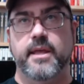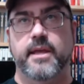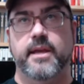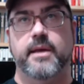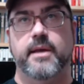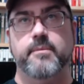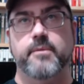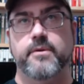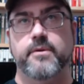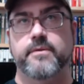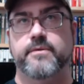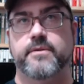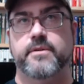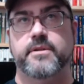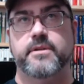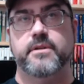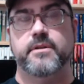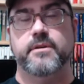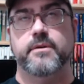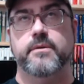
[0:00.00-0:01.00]
And then I
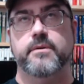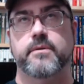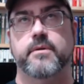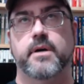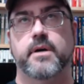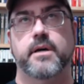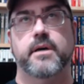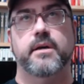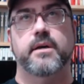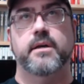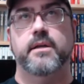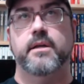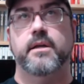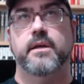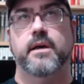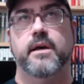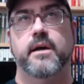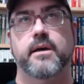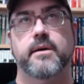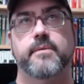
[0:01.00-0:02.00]
moved
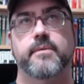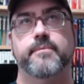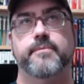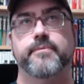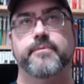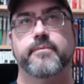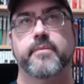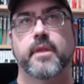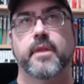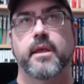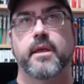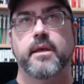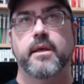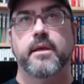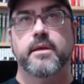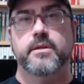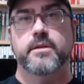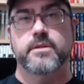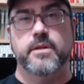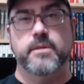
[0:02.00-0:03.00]
to
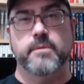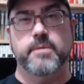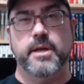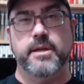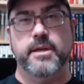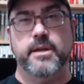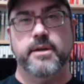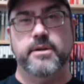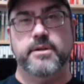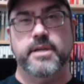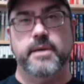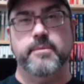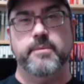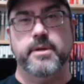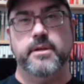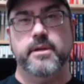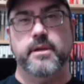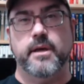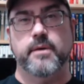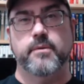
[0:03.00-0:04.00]
Snowblind
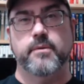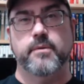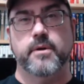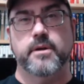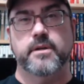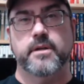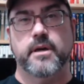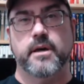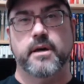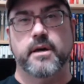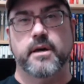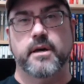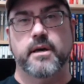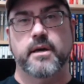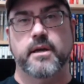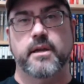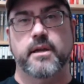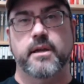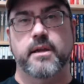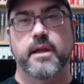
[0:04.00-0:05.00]
Entertainment. I worked
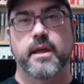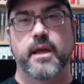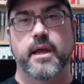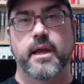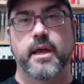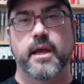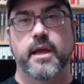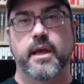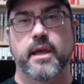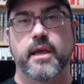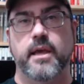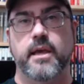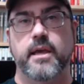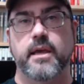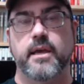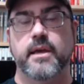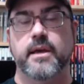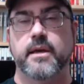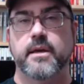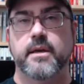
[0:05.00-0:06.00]
on
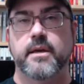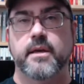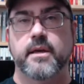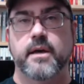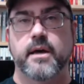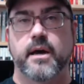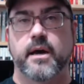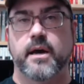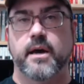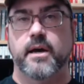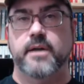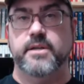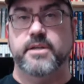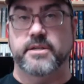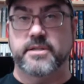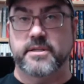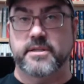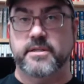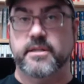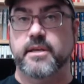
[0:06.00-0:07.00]
a
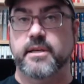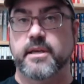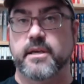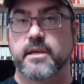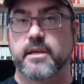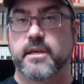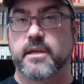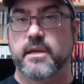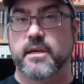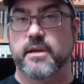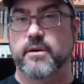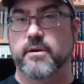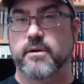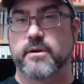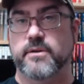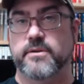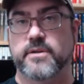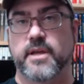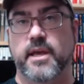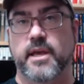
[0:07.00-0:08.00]
Justice League
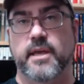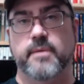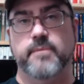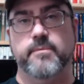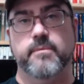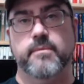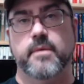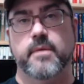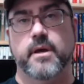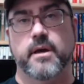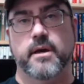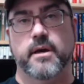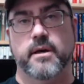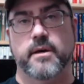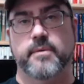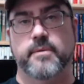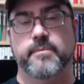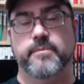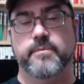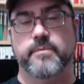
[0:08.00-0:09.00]
Heroes game,
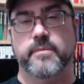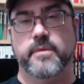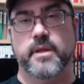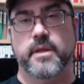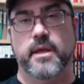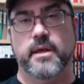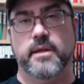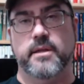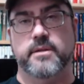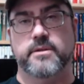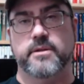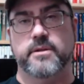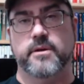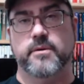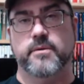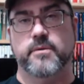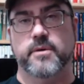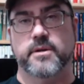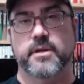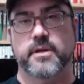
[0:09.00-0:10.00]
and
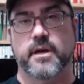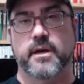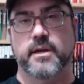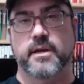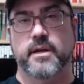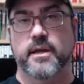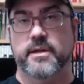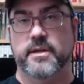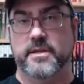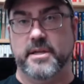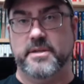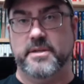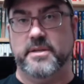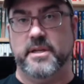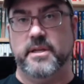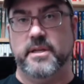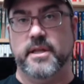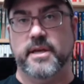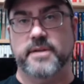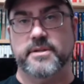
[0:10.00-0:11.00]
so worked on a
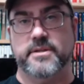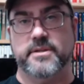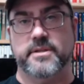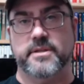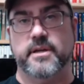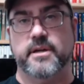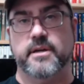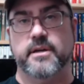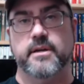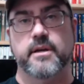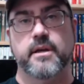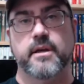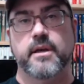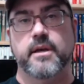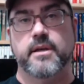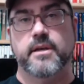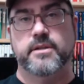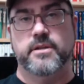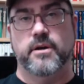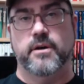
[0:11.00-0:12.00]
DC license there.
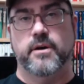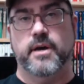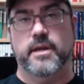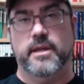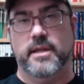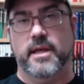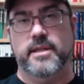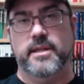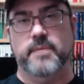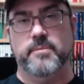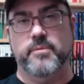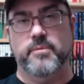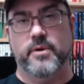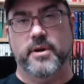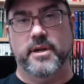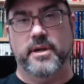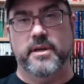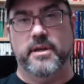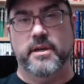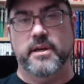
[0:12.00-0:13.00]
So at that
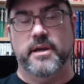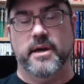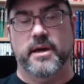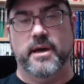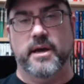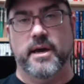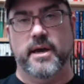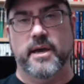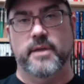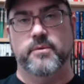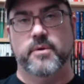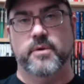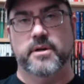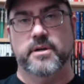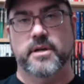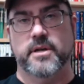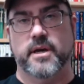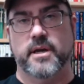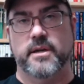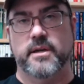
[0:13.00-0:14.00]
point, I had worked
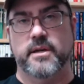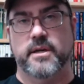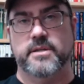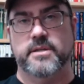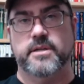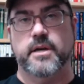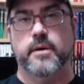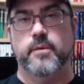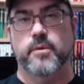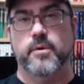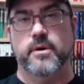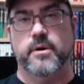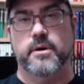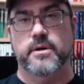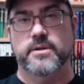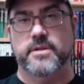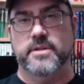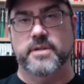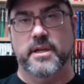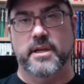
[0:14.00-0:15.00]
on Star
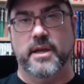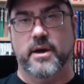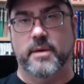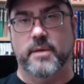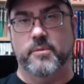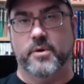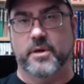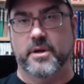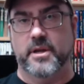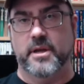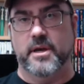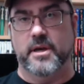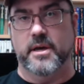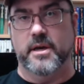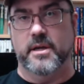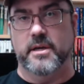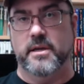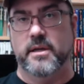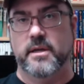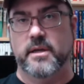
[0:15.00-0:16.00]
Wars, and now I'm working
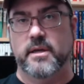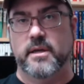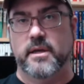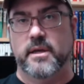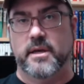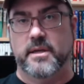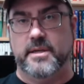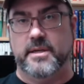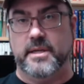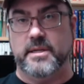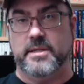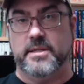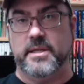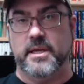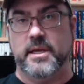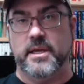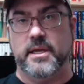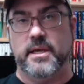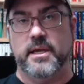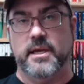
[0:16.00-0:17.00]
on
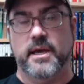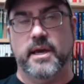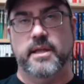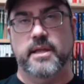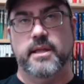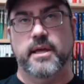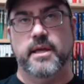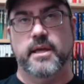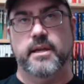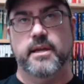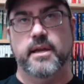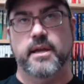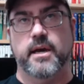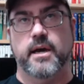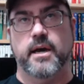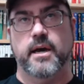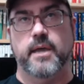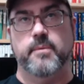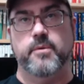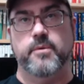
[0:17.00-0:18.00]
DC. And then
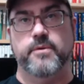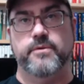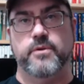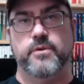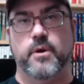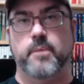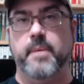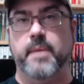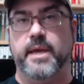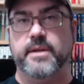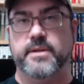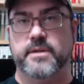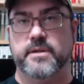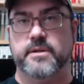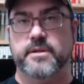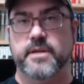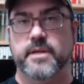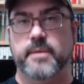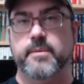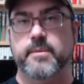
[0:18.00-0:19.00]
I moved to Amaze
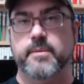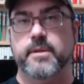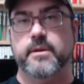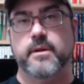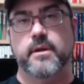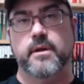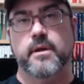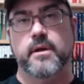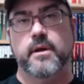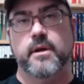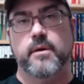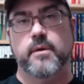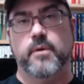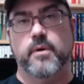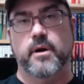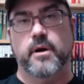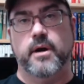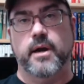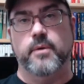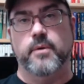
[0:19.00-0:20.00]
Entertainment,
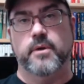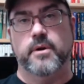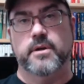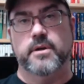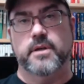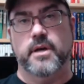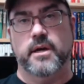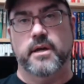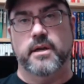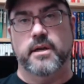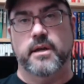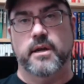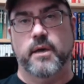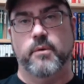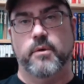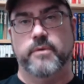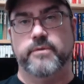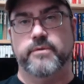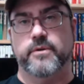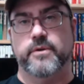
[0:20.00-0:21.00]
where I worked
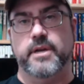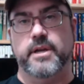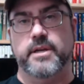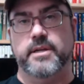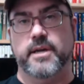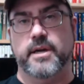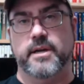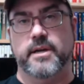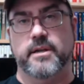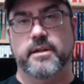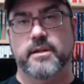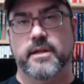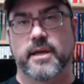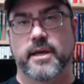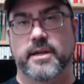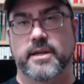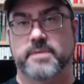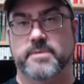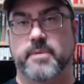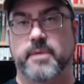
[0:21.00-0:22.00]
on a Wolverine
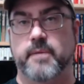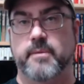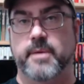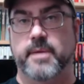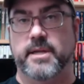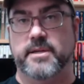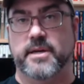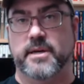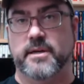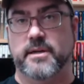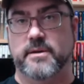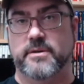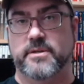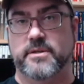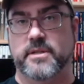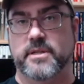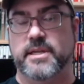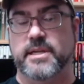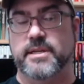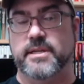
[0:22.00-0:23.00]
title and a Spider-Man
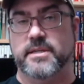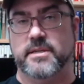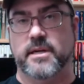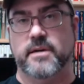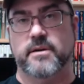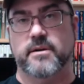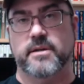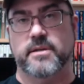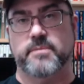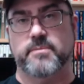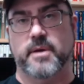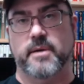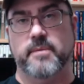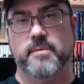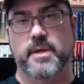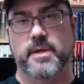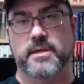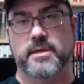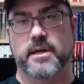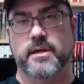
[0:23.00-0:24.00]
title. I was lead designer on a
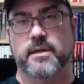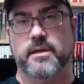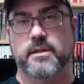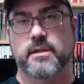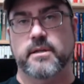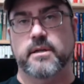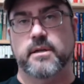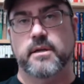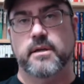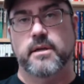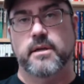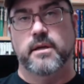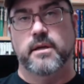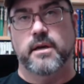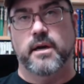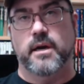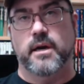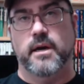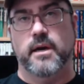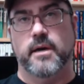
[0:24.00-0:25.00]
Spider-Man title,
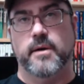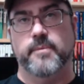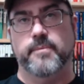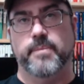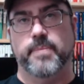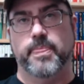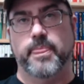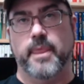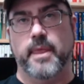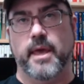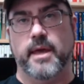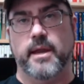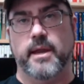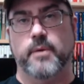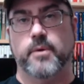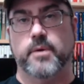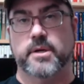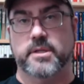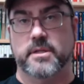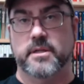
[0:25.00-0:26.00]
and I
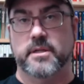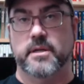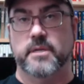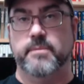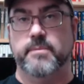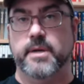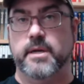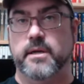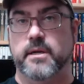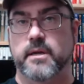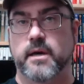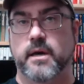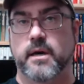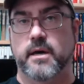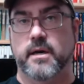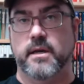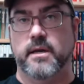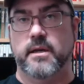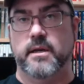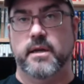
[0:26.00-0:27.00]
worked a little bit
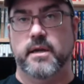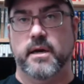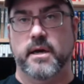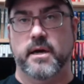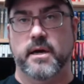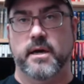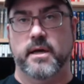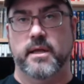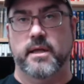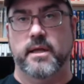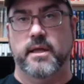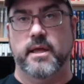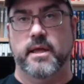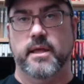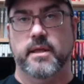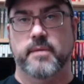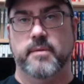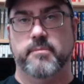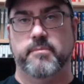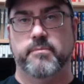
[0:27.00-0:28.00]
on
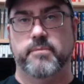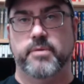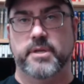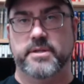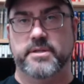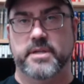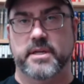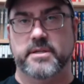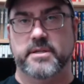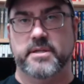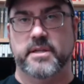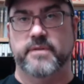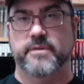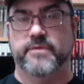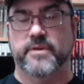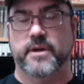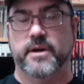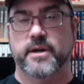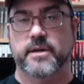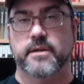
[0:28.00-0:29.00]
the Princess and the
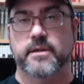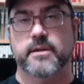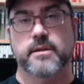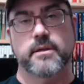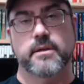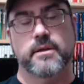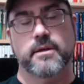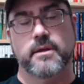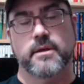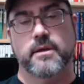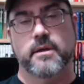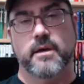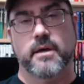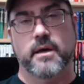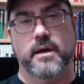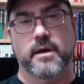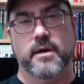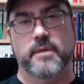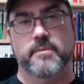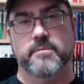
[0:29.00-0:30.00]
Frog
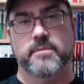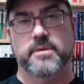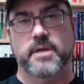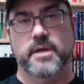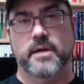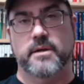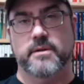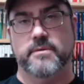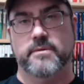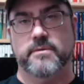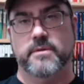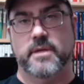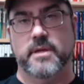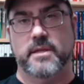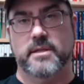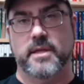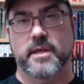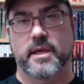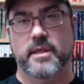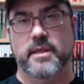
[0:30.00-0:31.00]

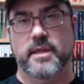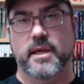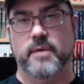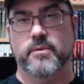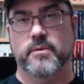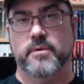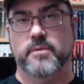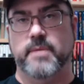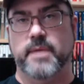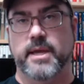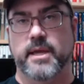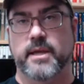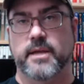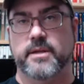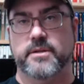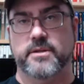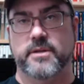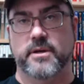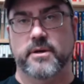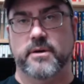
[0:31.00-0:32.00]
title that they were
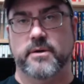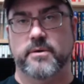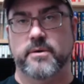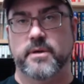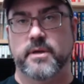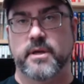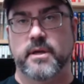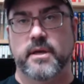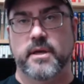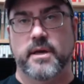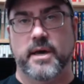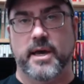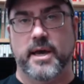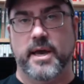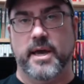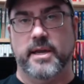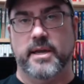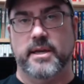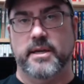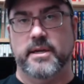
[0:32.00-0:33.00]
making. So
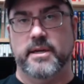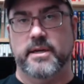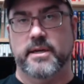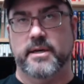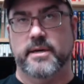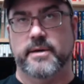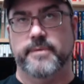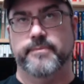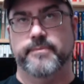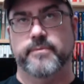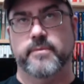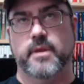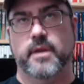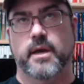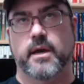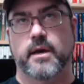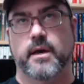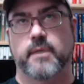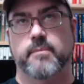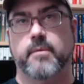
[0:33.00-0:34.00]
I added
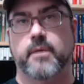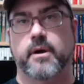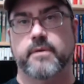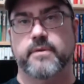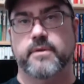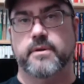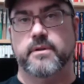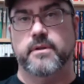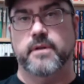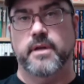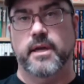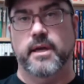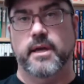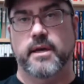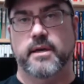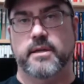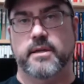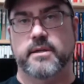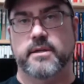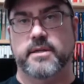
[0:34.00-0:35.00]
Marvel
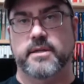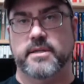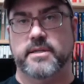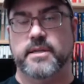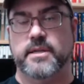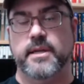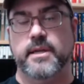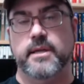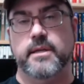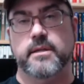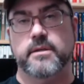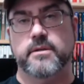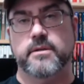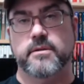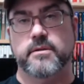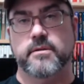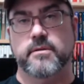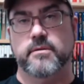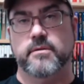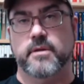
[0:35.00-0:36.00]
and Disney
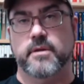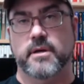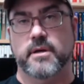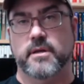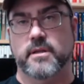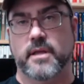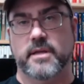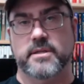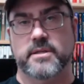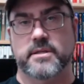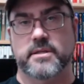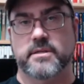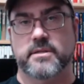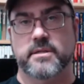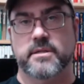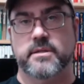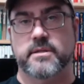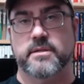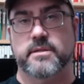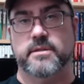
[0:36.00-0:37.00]
to the
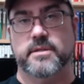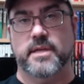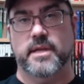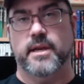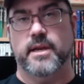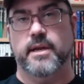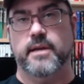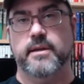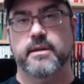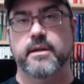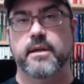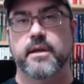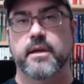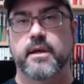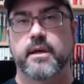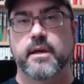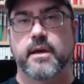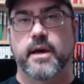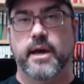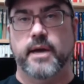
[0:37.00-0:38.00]
licenses that I
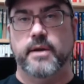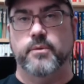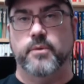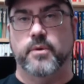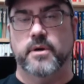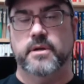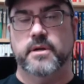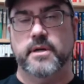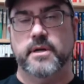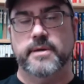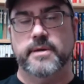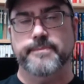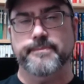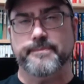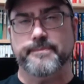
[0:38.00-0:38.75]
worked on.